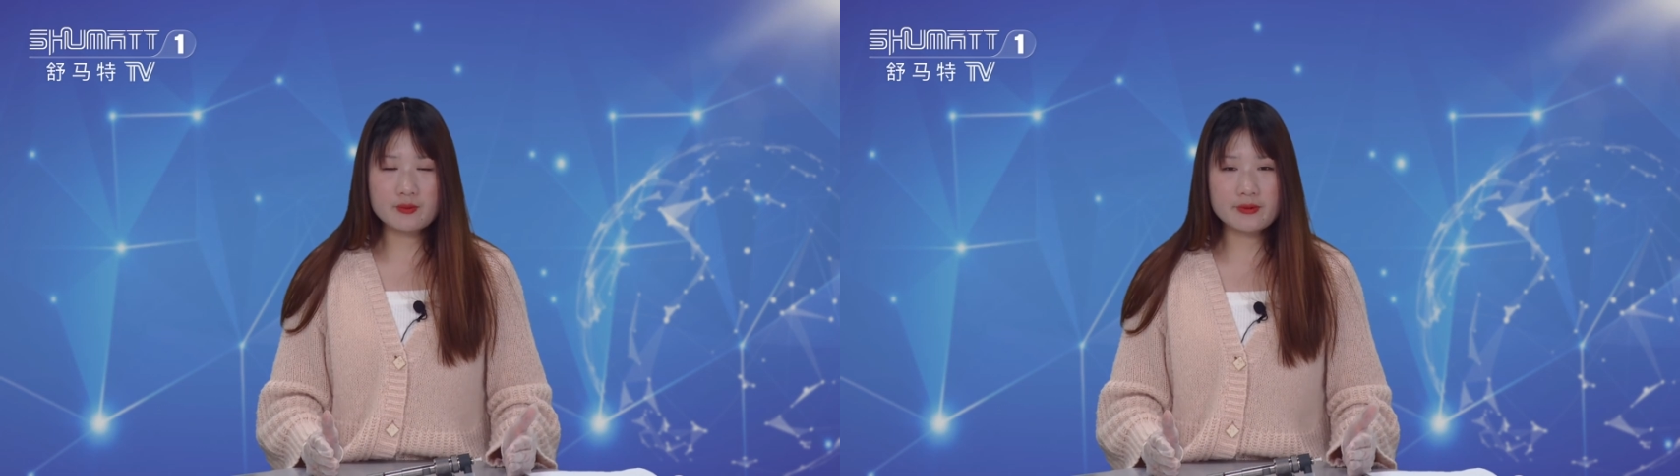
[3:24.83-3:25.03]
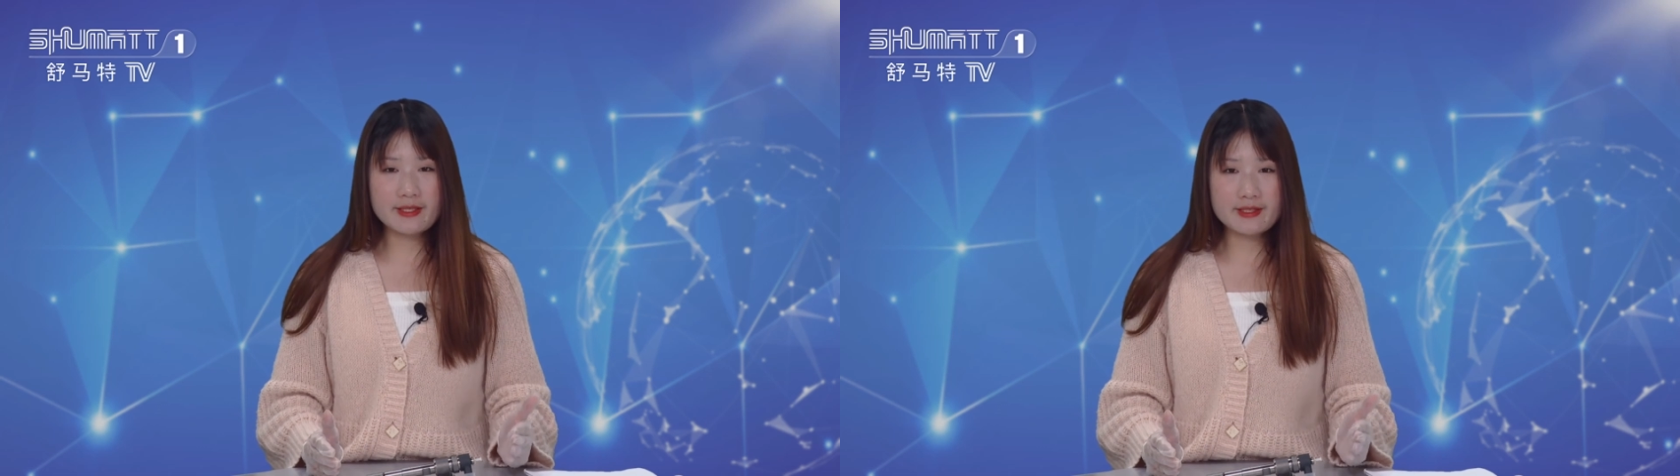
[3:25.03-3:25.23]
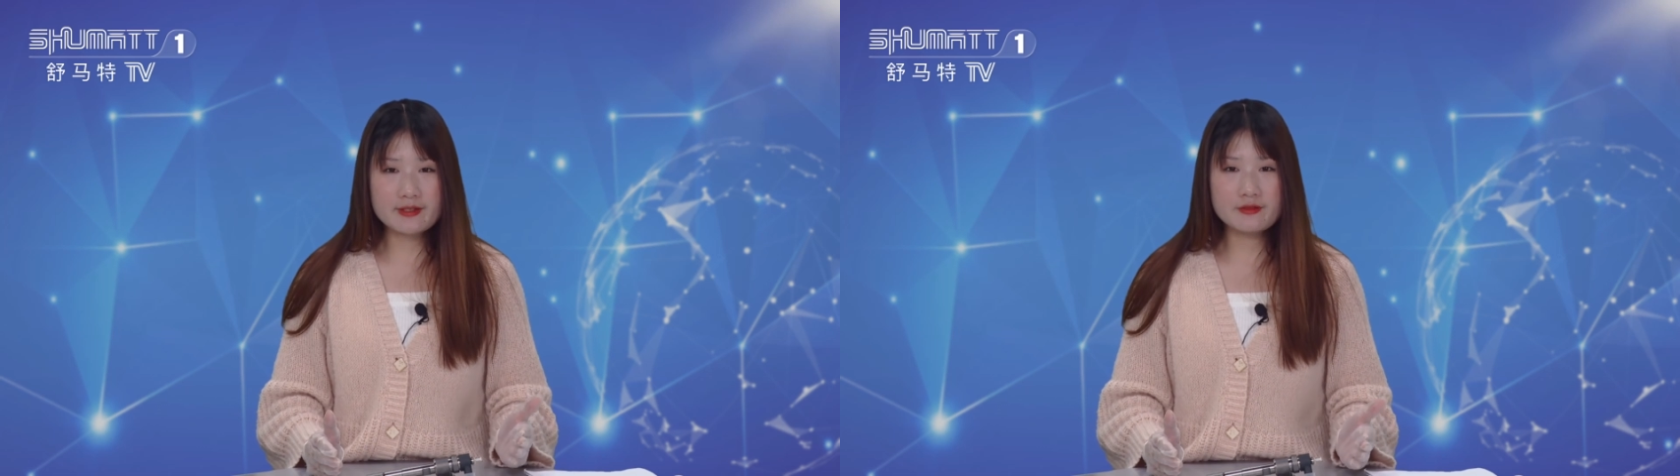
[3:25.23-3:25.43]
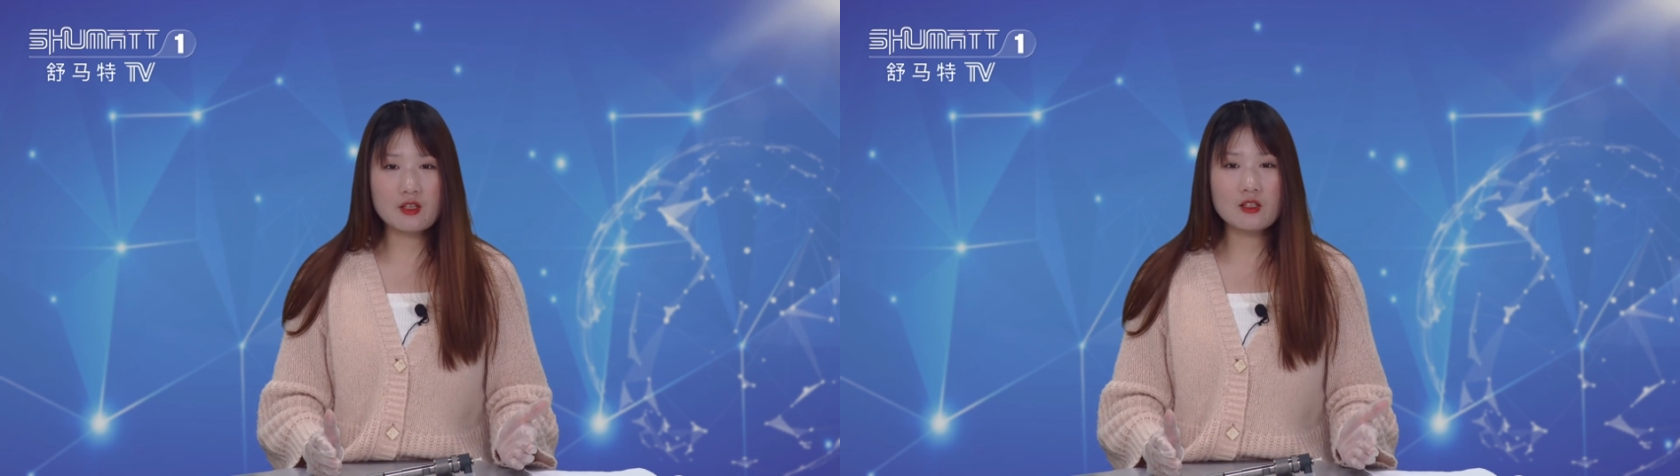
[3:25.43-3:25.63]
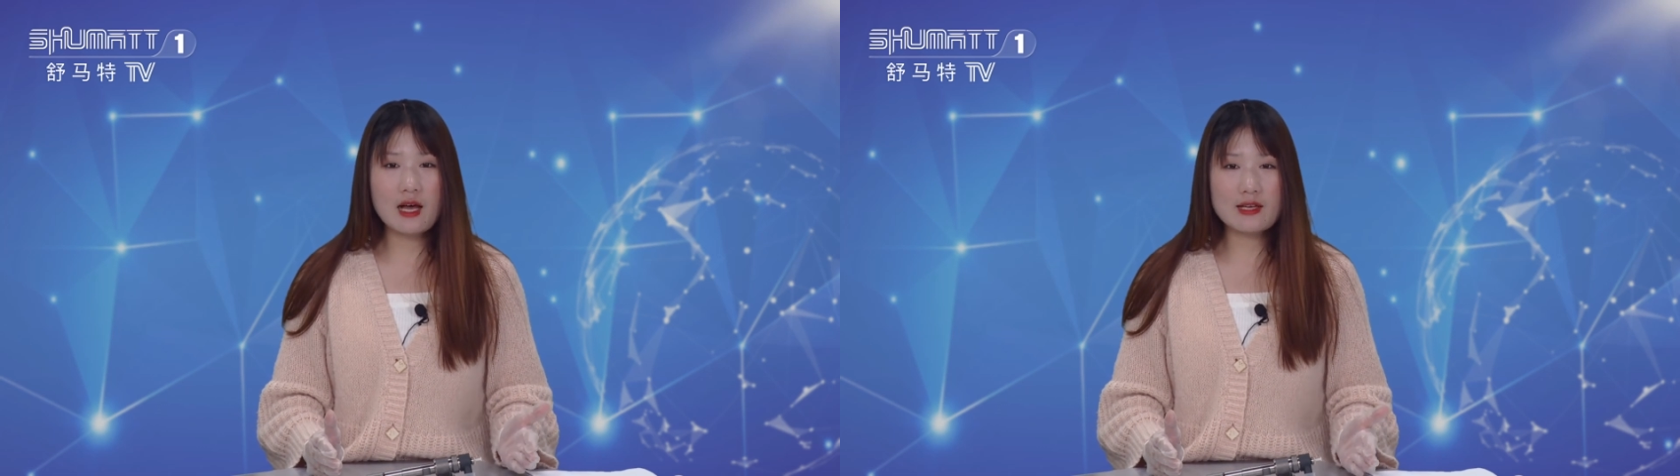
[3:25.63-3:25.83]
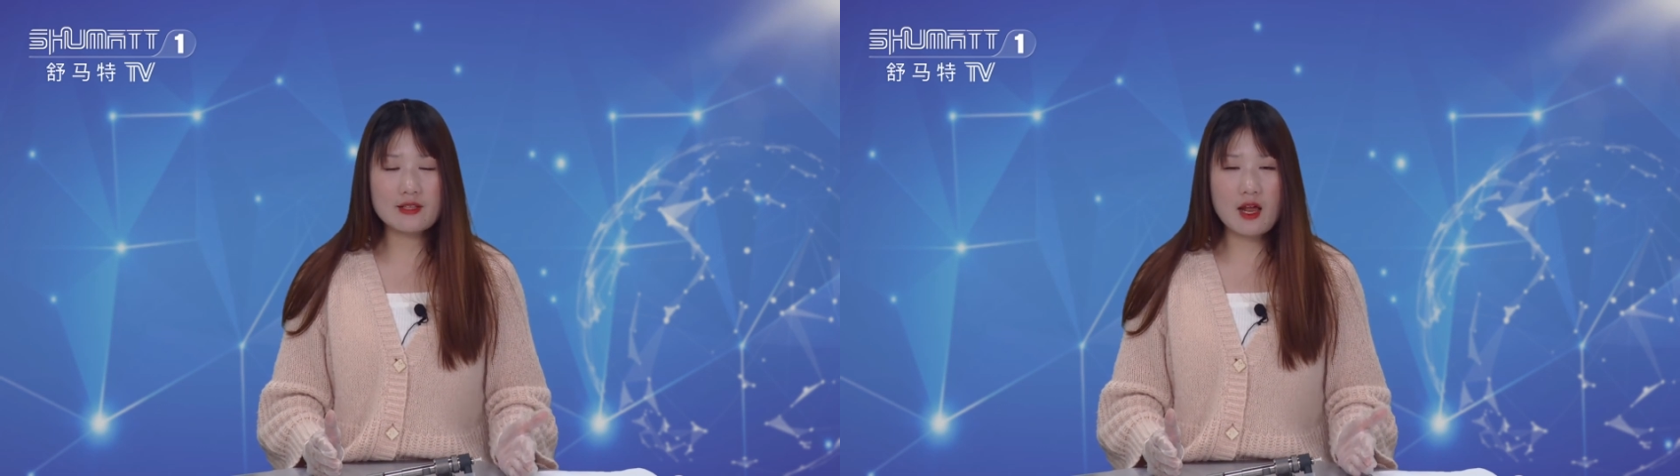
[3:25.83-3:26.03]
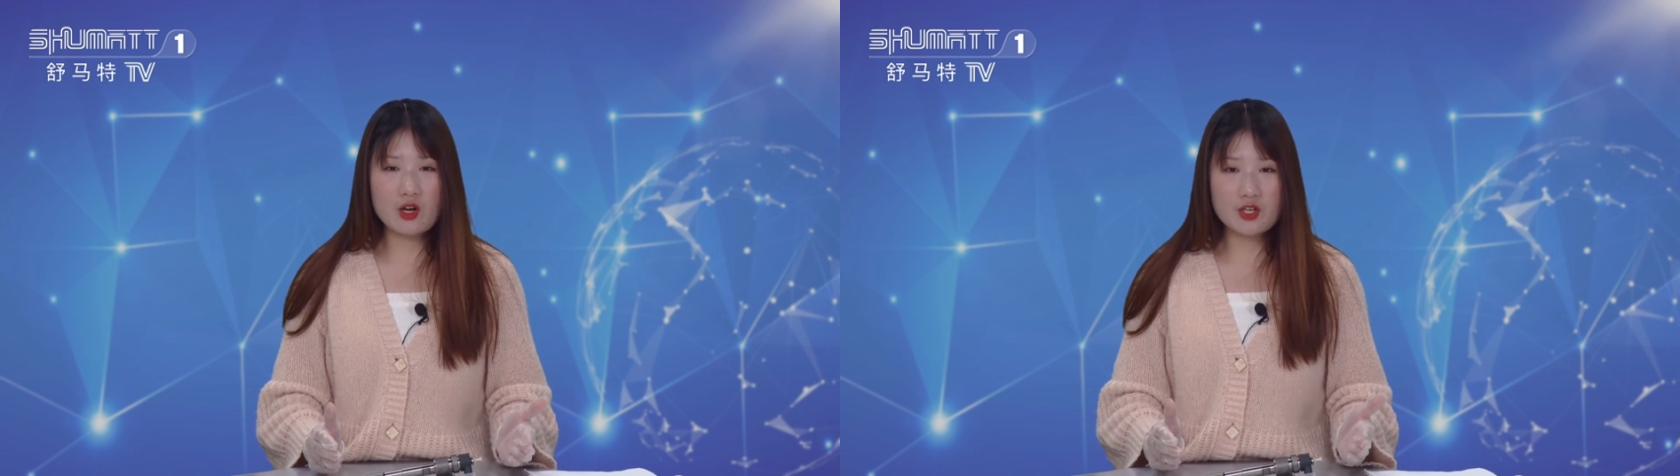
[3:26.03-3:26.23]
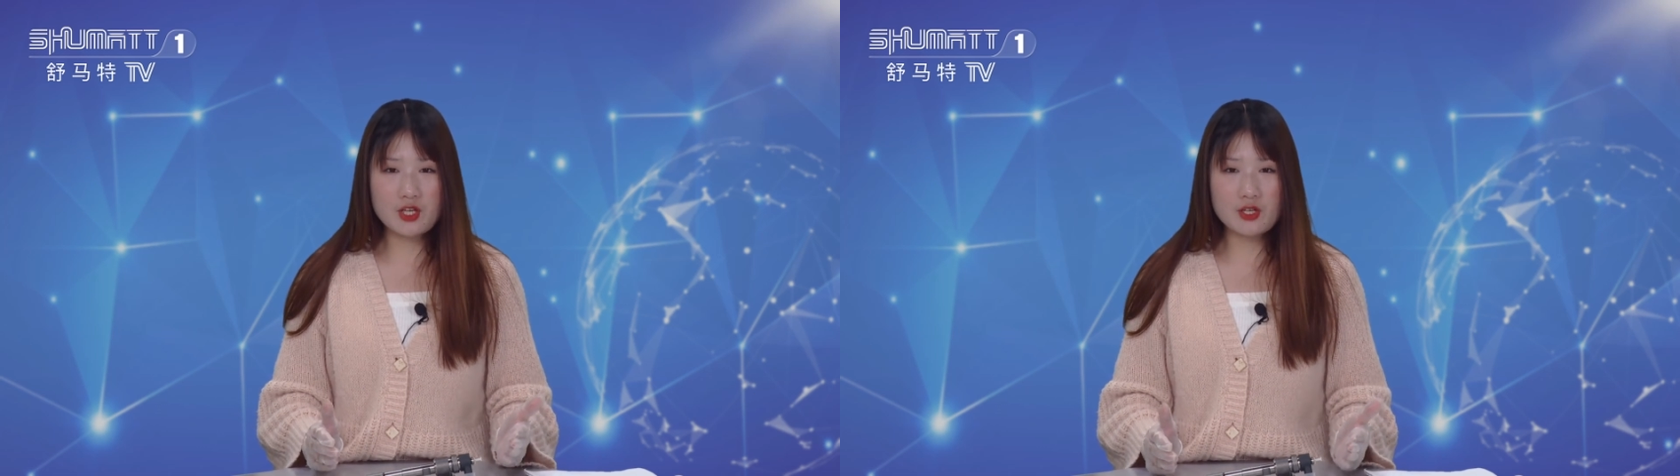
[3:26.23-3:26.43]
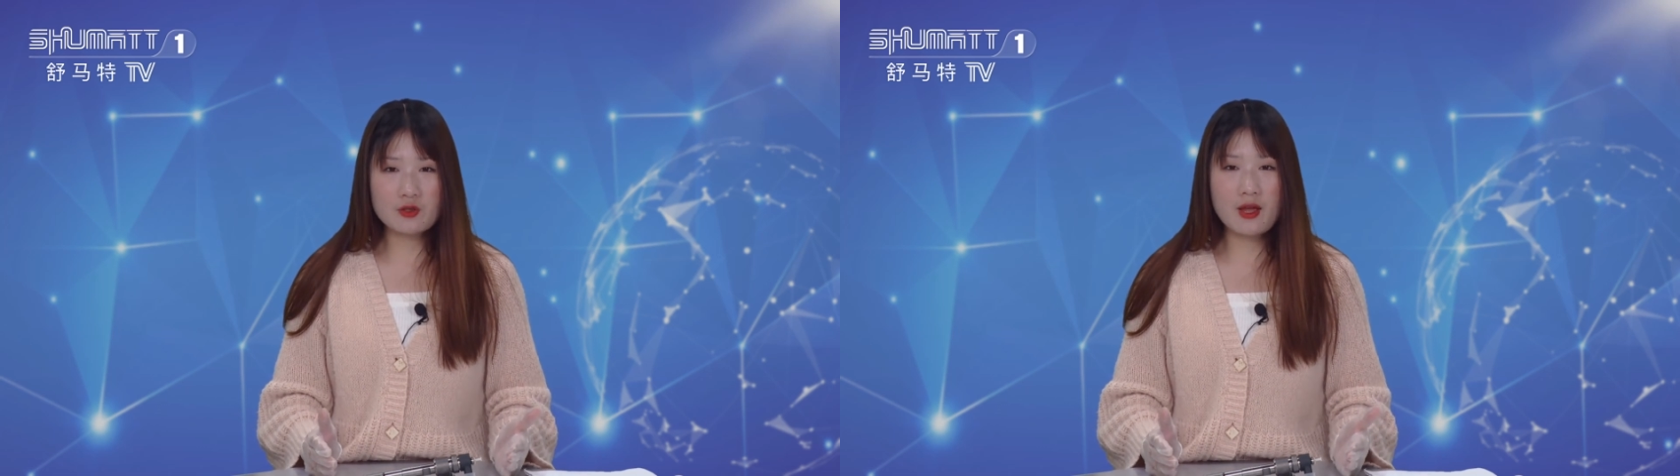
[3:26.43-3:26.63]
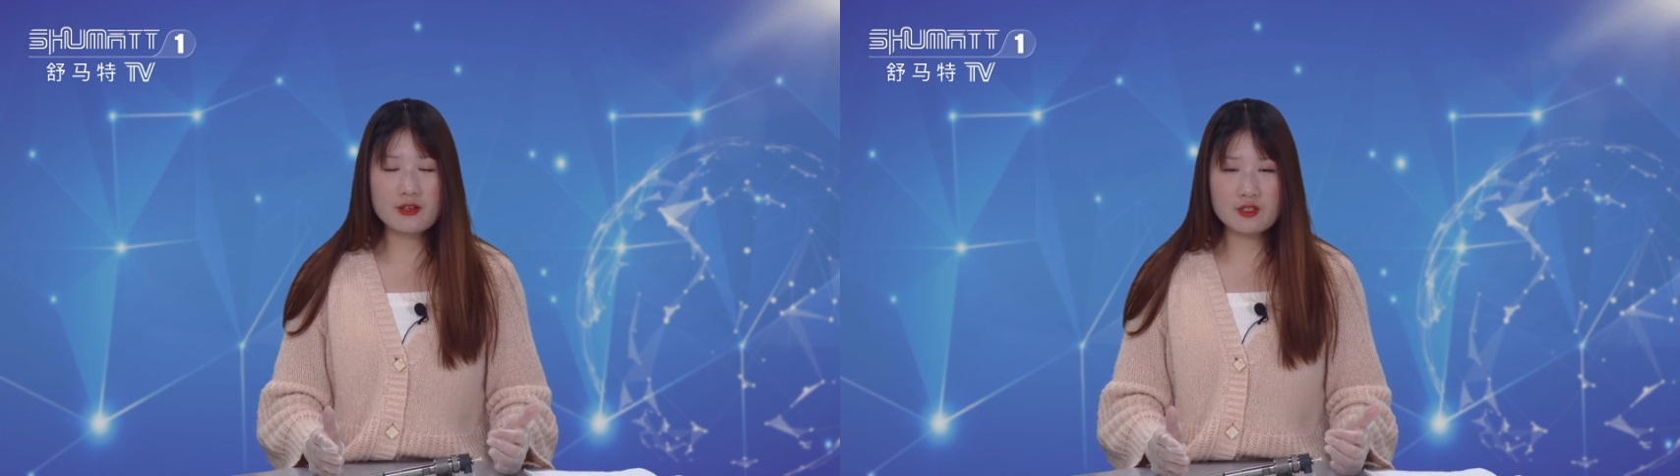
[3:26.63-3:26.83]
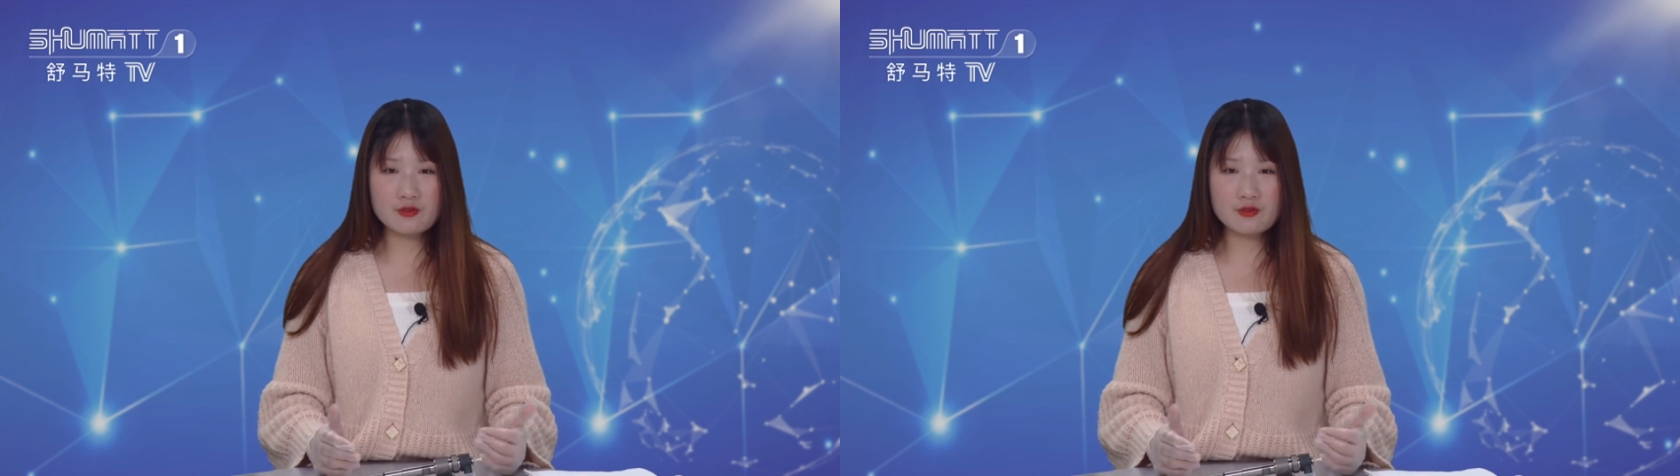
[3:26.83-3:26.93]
please follow us at our channel and